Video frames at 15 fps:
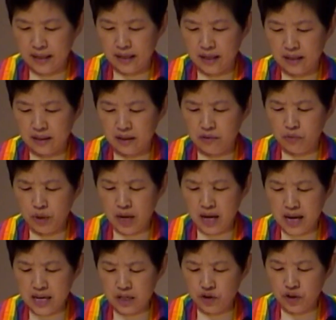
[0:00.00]
the
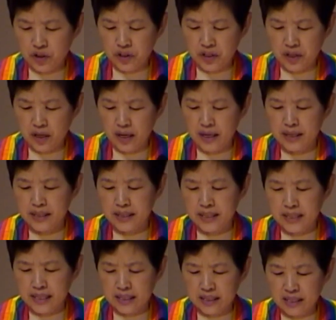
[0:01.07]
religious
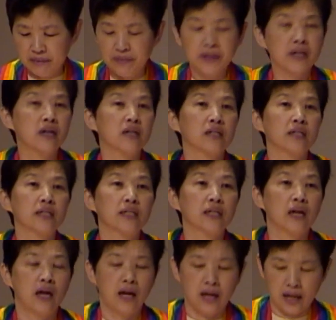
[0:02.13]
significance
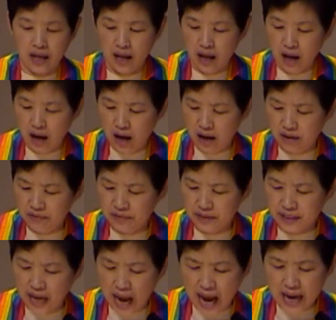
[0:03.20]
of
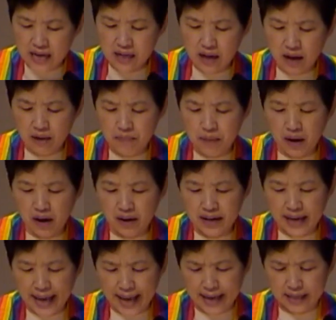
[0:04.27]
tying up a
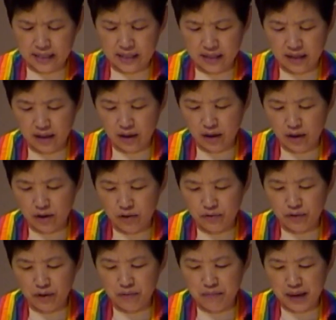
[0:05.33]
cat
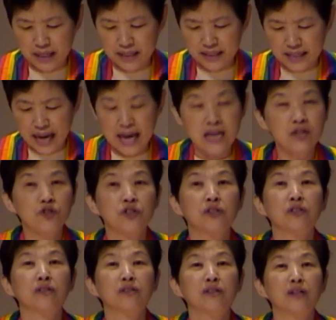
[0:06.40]
for
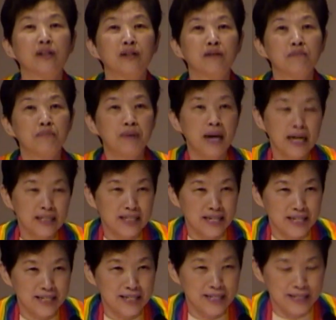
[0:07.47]
meditation
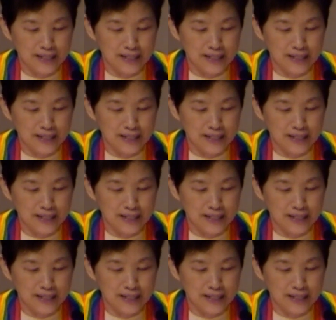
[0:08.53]
practice.